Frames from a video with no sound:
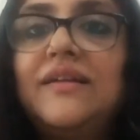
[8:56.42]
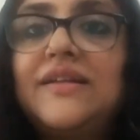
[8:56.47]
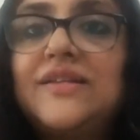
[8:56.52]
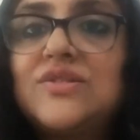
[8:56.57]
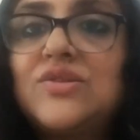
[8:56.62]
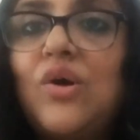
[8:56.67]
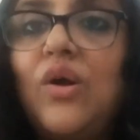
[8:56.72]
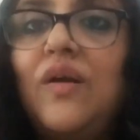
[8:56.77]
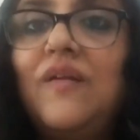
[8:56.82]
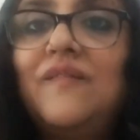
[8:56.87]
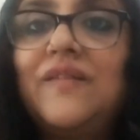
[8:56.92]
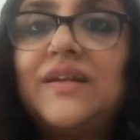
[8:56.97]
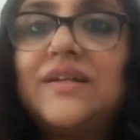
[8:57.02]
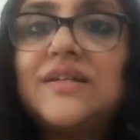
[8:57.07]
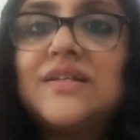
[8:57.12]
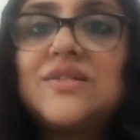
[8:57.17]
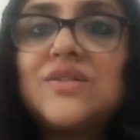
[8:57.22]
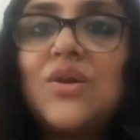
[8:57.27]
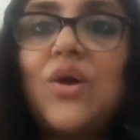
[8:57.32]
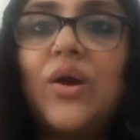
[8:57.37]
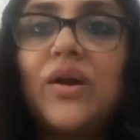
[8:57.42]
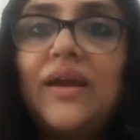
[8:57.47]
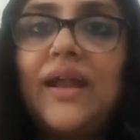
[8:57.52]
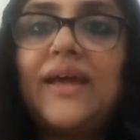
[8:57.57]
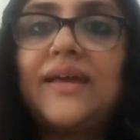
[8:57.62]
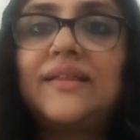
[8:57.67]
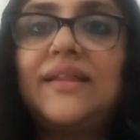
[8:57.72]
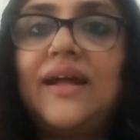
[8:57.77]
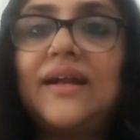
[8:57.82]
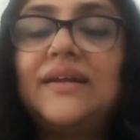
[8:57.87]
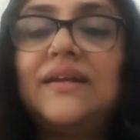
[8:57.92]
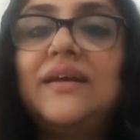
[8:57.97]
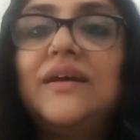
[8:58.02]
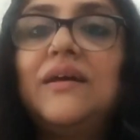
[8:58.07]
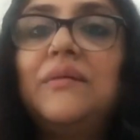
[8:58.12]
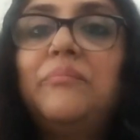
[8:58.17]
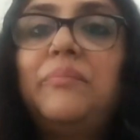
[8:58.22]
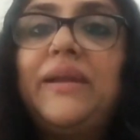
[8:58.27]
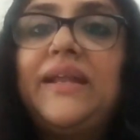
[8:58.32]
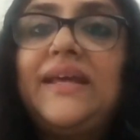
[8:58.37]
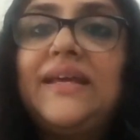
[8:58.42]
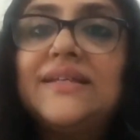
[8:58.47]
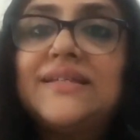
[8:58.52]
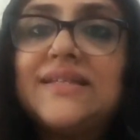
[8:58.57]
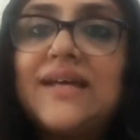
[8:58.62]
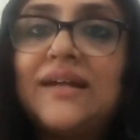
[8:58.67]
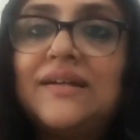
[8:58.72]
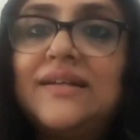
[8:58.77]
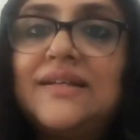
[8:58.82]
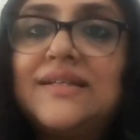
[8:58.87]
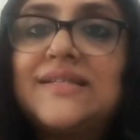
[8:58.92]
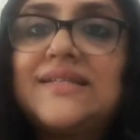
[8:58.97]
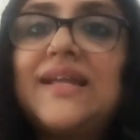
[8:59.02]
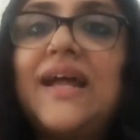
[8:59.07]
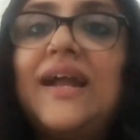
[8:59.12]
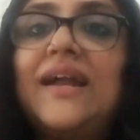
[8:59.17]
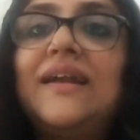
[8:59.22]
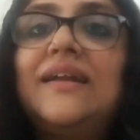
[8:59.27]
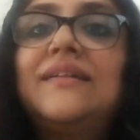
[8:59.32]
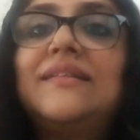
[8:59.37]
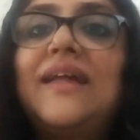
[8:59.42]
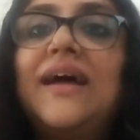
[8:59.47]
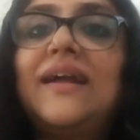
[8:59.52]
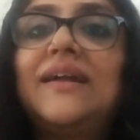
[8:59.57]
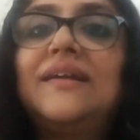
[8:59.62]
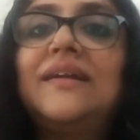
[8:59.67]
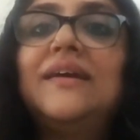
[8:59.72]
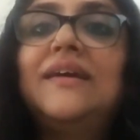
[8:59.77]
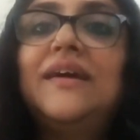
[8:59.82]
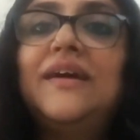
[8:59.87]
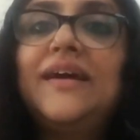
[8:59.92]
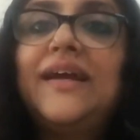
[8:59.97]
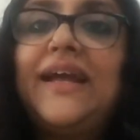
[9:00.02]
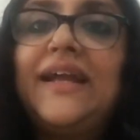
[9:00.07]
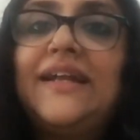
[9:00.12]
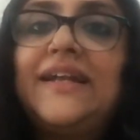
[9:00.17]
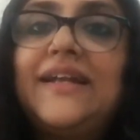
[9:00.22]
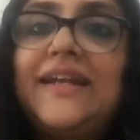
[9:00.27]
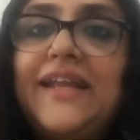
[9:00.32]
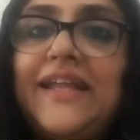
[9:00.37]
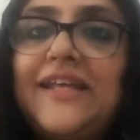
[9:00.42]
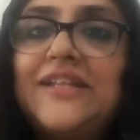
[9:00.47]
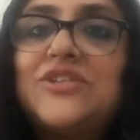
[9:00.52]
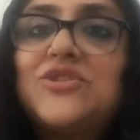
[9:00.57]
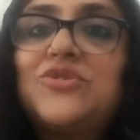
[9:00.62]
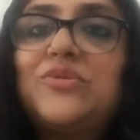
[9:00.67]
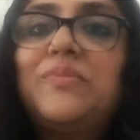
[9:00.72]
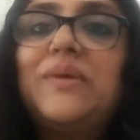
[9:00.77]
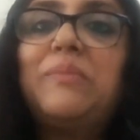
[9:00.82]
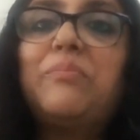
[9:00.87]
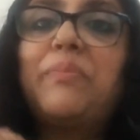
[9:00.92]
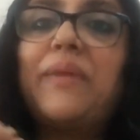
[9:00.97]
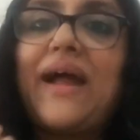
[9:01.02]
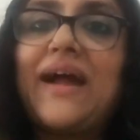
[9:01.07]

resolved. It is not like that. Please understand that it needs to be